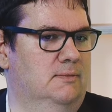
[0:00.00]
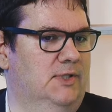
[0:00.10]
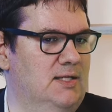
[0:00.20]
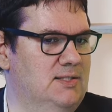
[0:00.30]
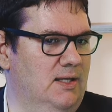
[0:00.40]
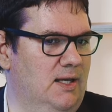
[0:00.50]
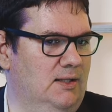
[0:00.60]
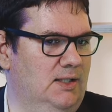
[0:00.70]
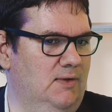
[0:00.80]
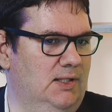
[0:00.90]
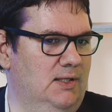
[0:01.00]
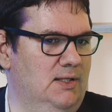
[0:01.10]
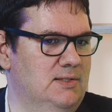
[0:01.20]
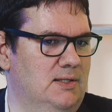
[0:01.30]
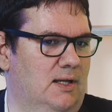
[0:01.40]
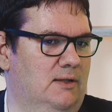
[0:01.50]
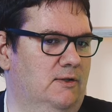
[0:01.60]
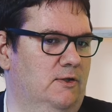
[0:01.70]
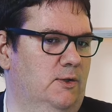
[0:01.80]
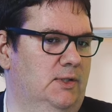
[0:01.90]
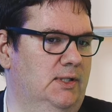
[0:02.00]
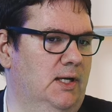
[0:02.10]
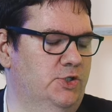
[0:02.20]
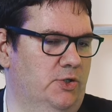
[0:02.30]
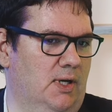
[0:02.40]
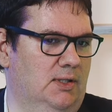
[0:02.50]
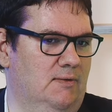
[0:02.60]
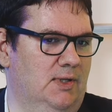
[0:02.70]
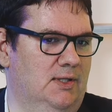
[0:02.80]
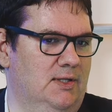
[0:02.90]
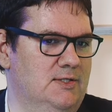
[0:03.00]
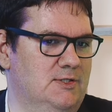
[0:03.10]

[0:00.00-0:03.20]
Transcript: testing activities and the detection activities.